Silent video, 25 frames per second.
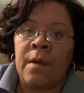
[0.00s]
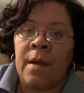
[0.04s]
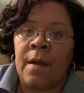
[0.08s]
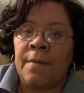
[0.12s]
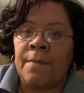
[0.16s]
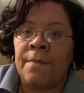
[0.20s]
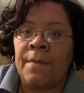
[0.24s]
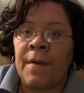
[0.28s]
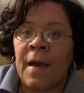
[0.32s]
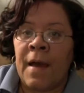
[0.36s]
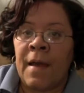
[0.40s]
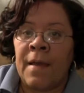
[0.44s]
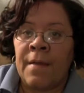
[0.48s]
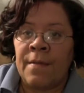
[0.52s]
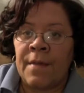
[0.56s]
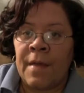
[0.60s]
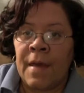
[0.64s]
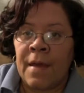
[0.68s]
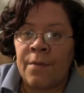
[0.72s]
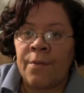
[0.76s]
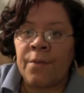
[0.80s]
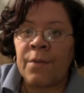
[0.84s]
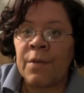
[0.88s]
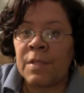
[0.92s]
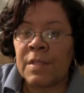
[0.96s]
I find
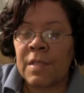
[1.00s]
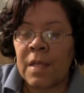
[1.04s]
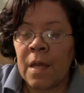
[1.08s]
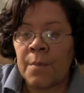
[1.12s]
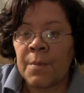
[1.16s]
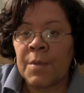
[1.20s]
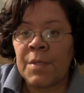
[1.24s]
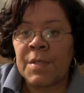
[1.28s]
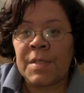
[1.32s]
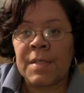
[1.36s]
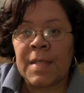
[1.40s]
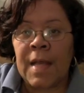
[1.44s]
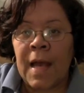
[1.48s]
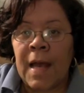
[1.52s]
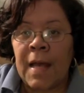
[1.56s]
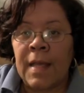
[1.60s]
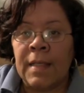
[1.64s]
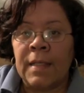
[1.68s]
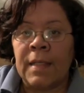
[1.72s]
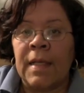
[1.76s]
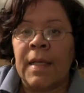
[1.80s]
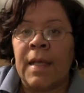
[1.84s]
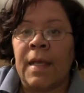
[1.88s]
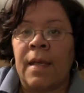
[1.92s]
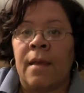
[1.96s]
that for summer
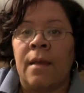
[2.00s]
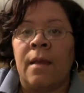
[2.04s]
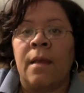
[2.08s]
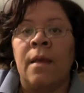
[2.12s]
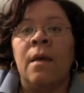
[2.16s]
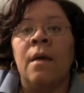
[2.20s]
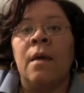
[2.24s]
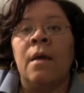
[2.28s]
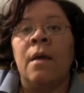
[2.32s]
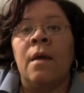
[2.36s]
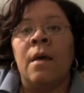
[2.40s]
styling,